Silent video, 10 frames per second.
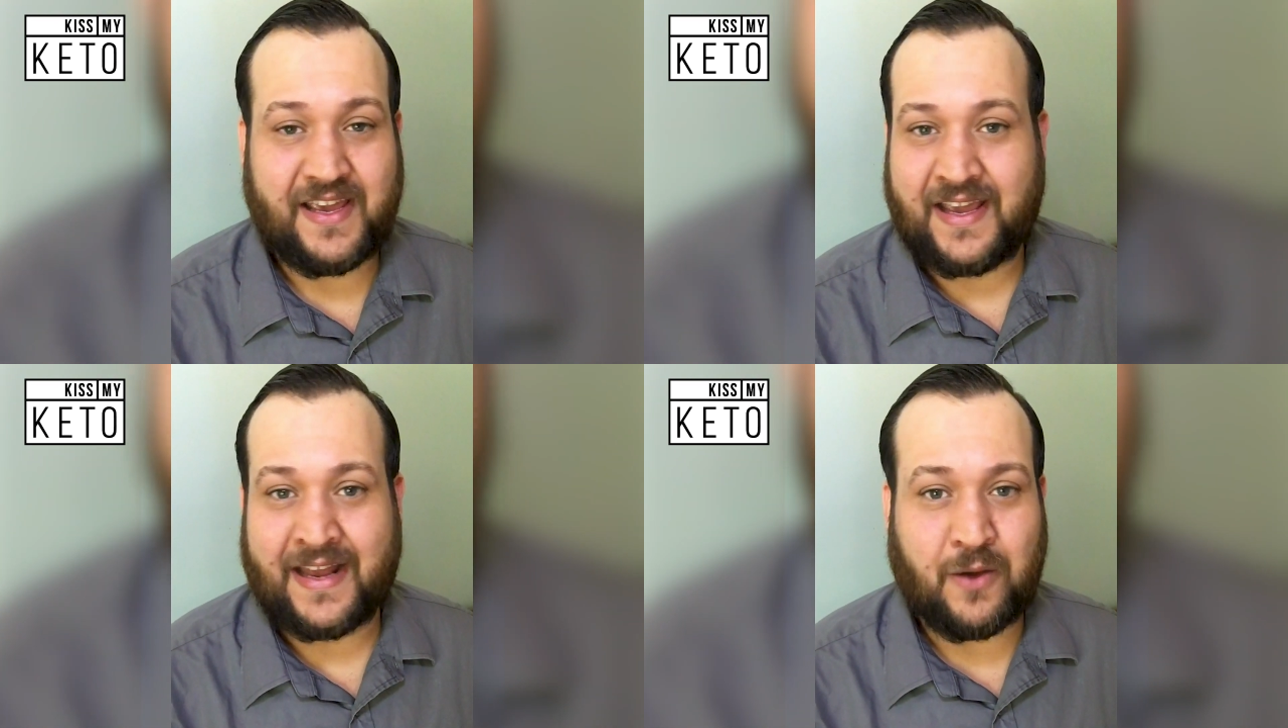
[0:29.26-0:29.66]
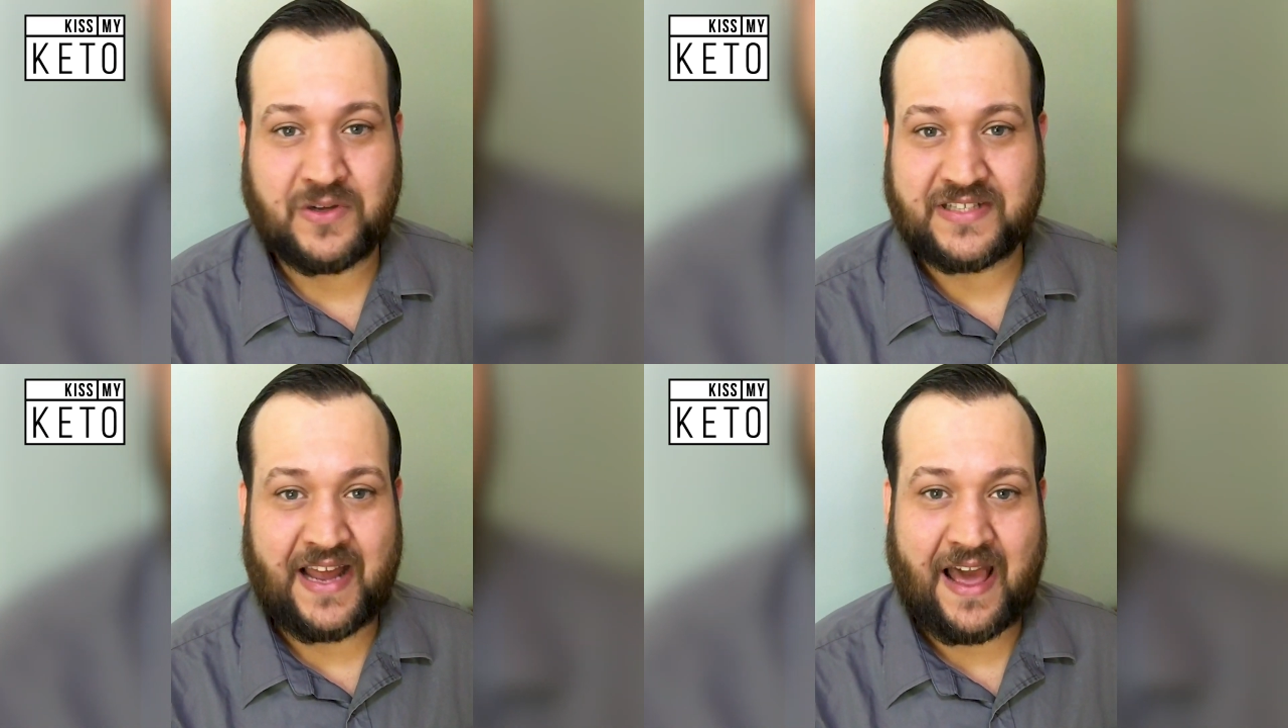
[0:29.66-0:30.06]
And I
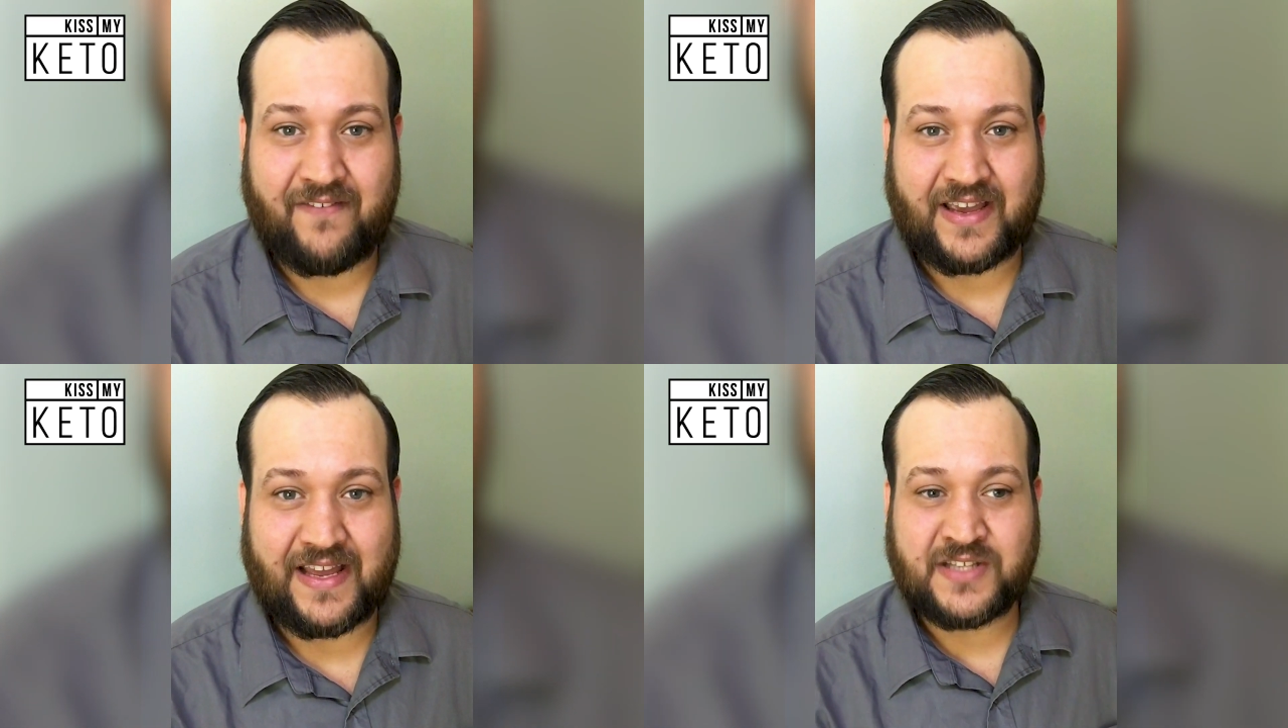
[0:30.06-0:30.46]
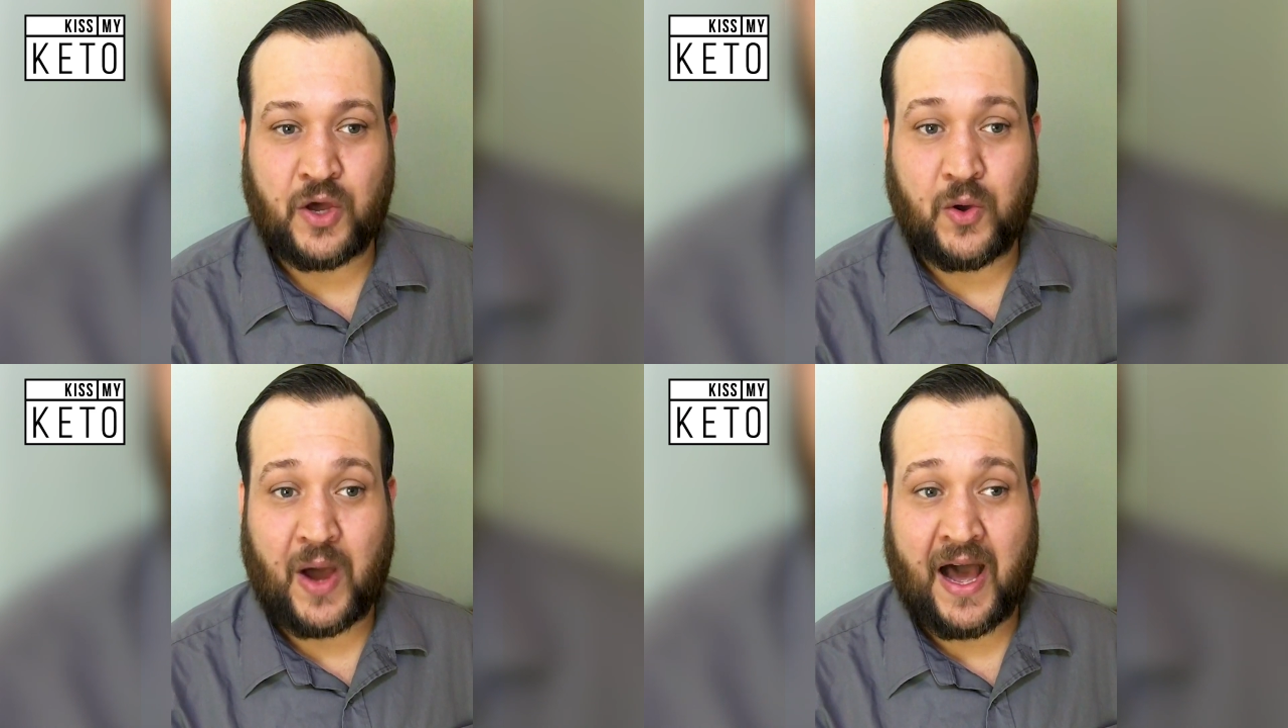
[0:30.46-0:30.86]
wasn't having it.
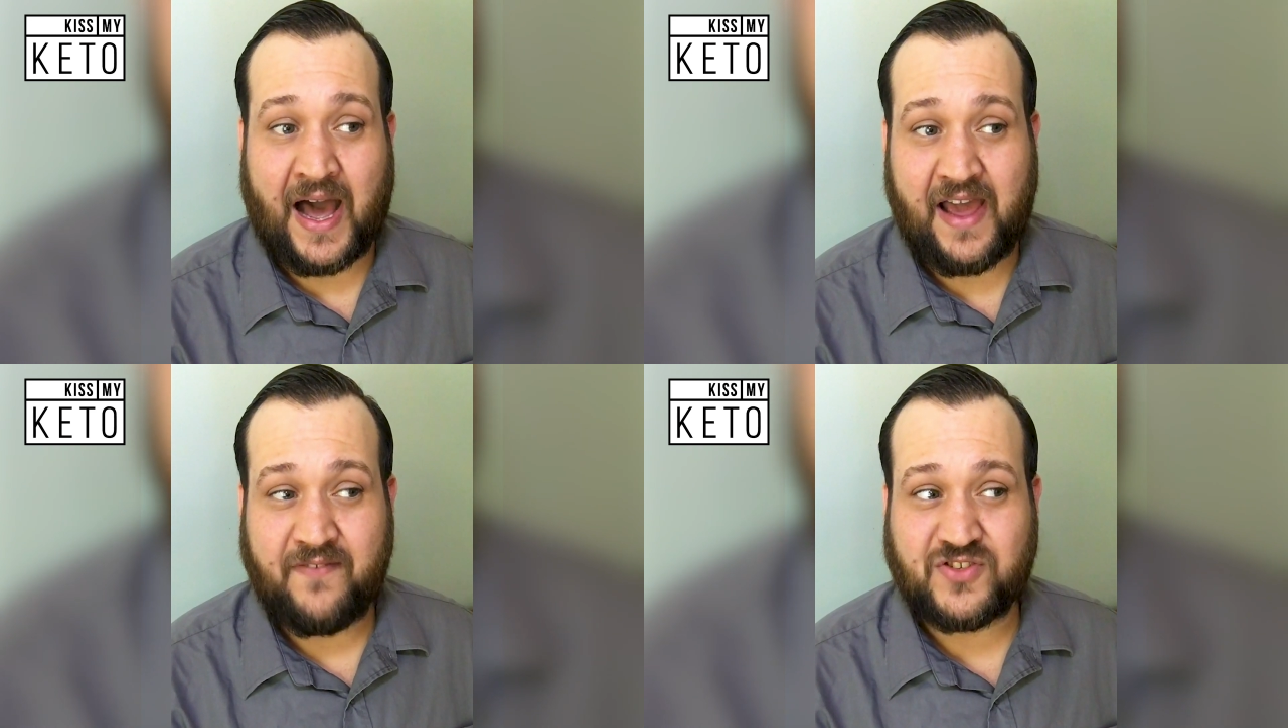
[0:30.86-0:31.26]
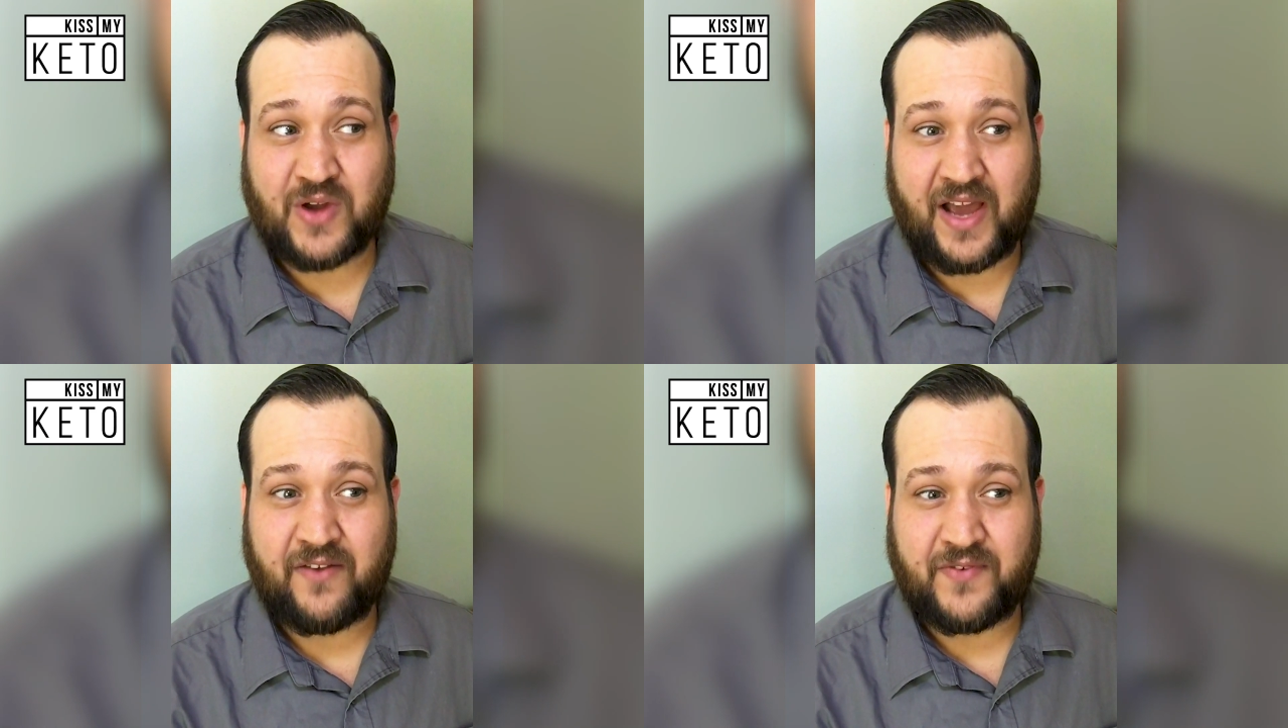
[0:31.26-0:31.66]
So I've
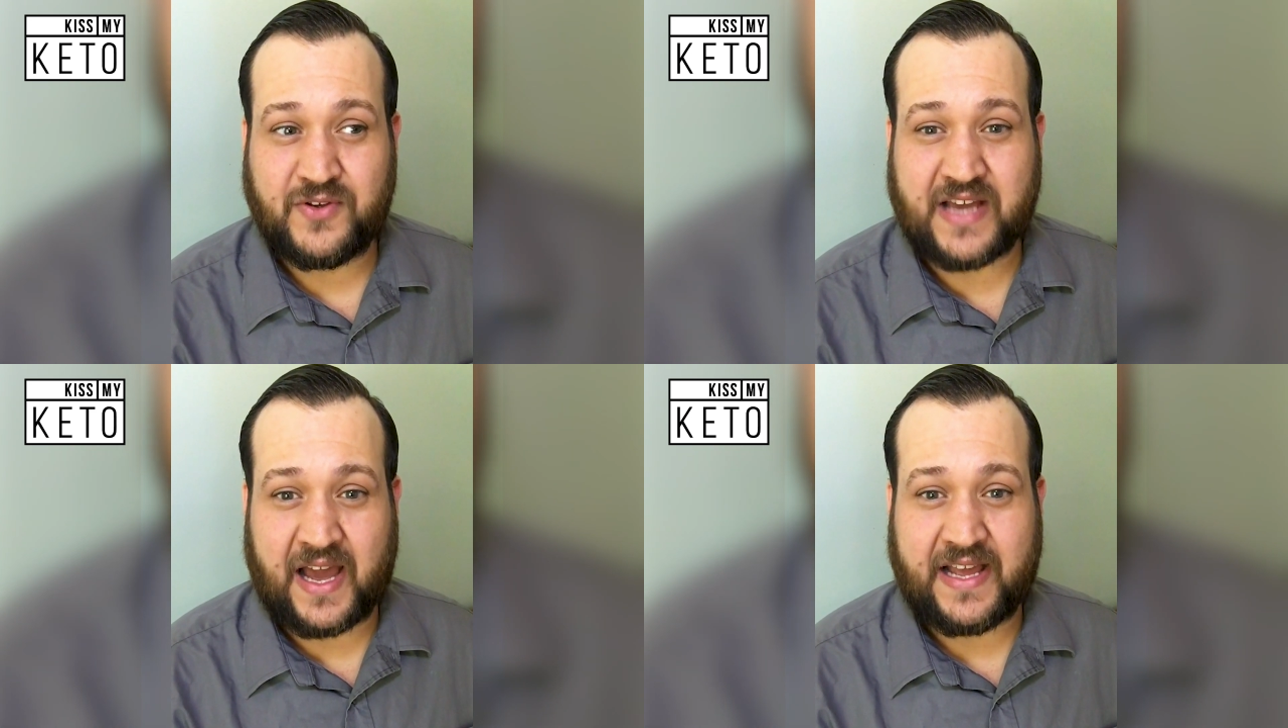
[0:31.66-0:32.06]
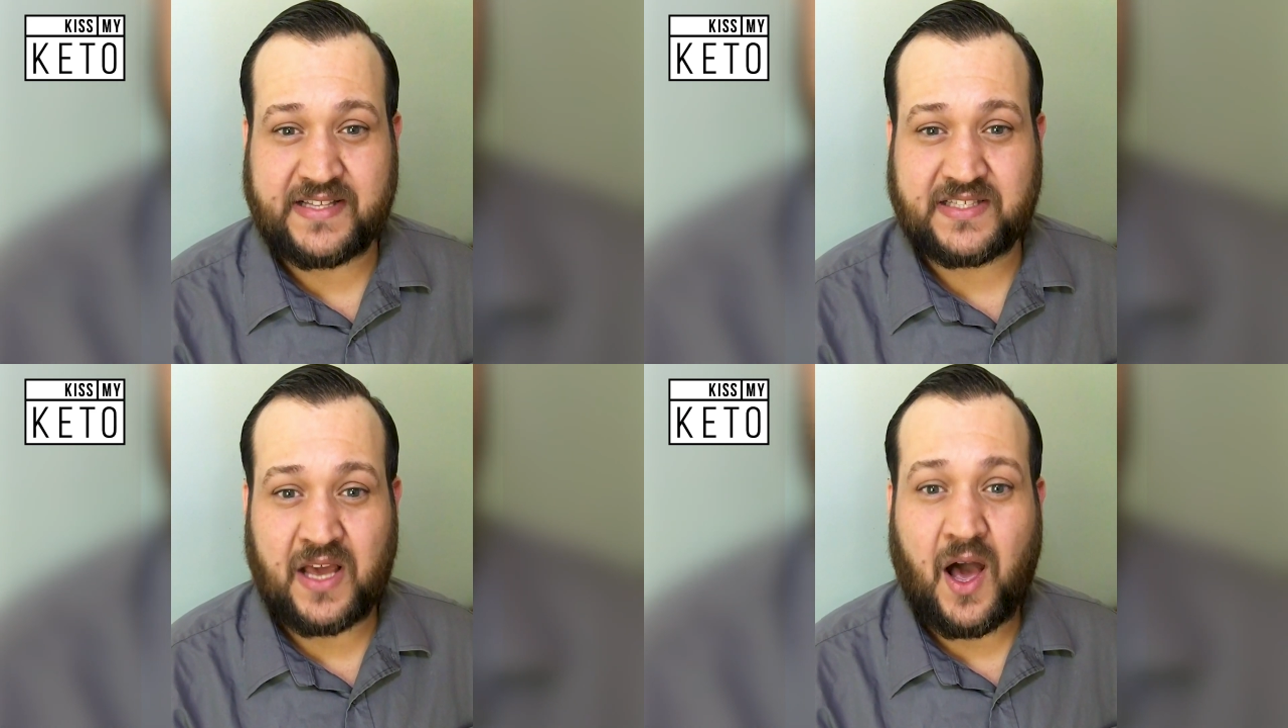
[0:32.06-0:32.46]
tried a few
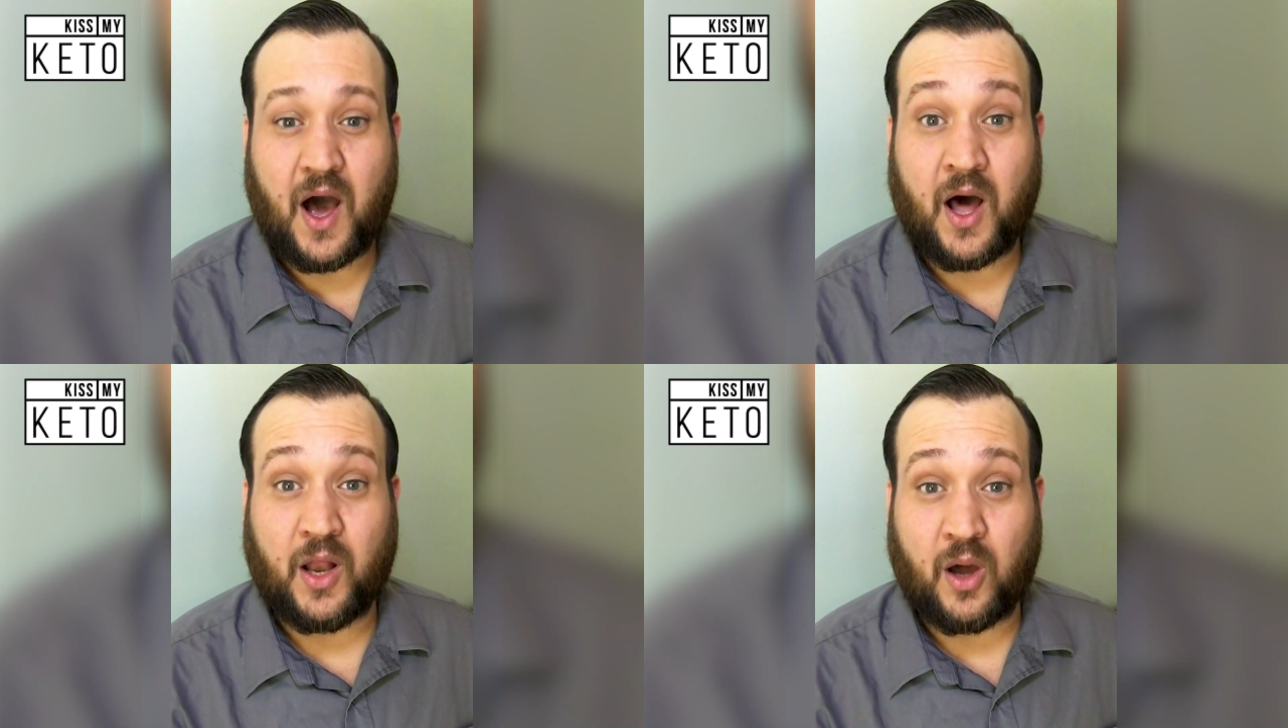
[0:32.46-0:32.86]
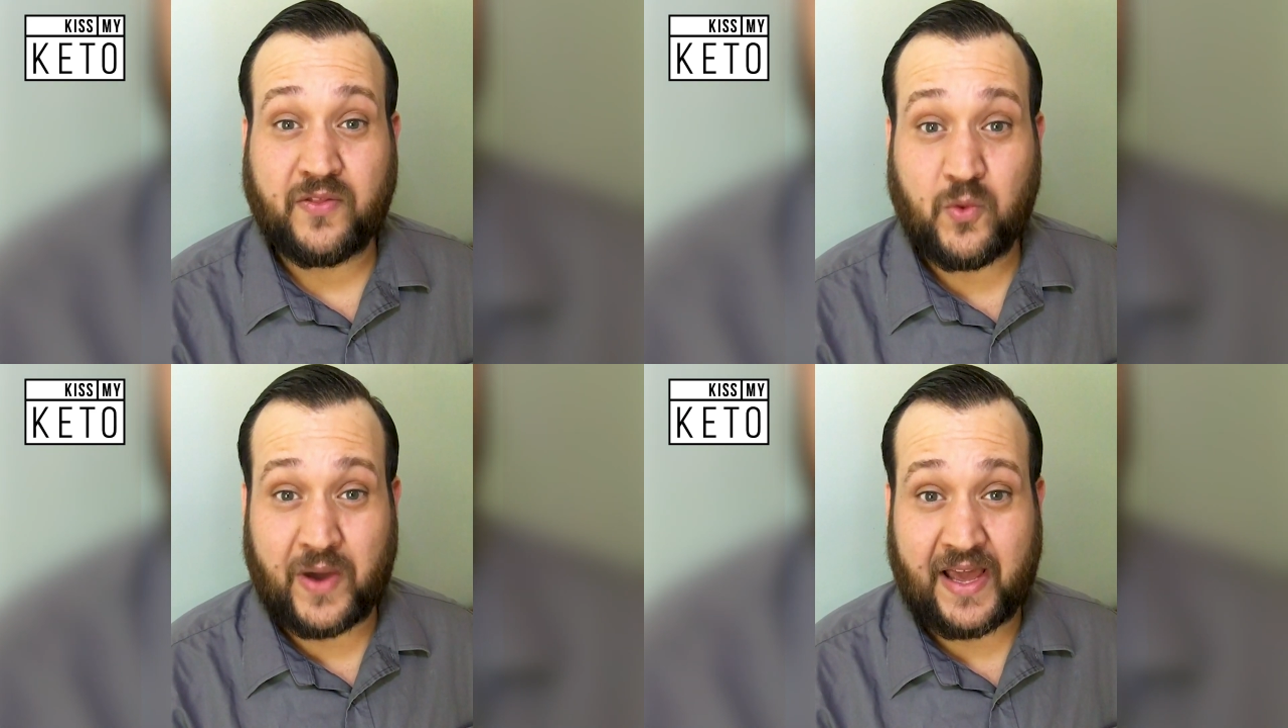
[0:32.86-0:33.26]
diets
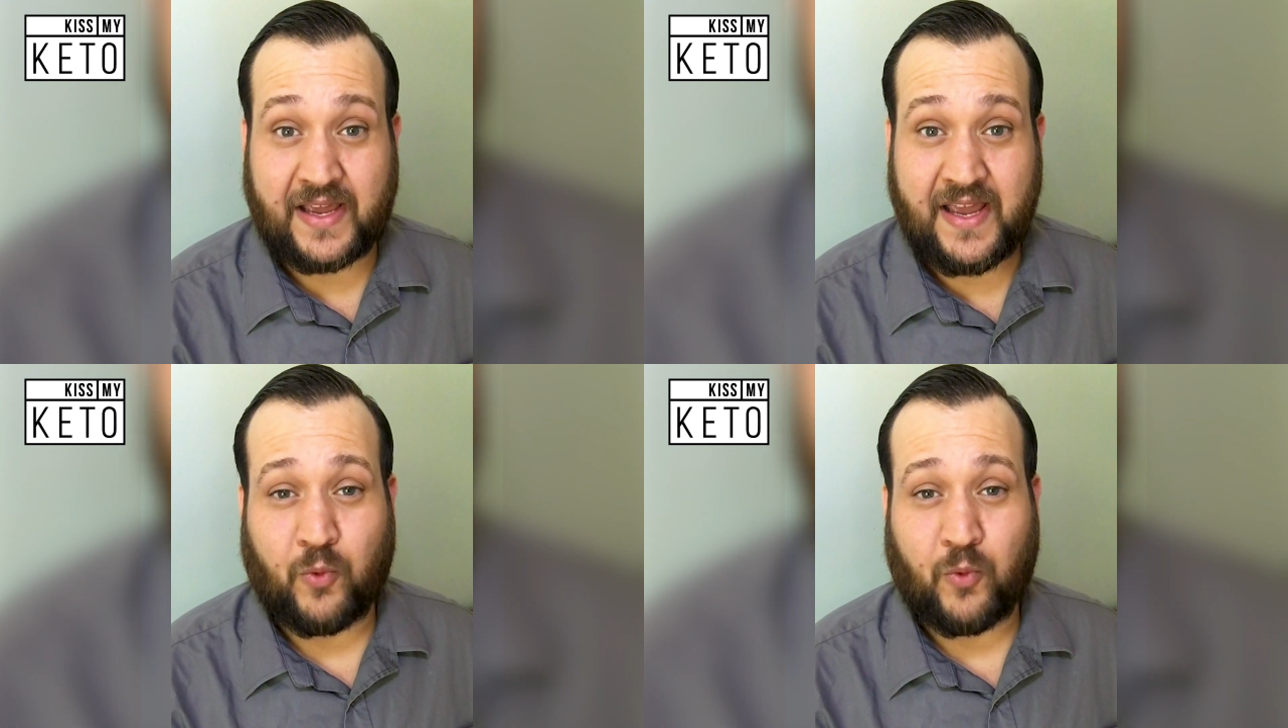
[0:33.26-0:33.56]
along the way.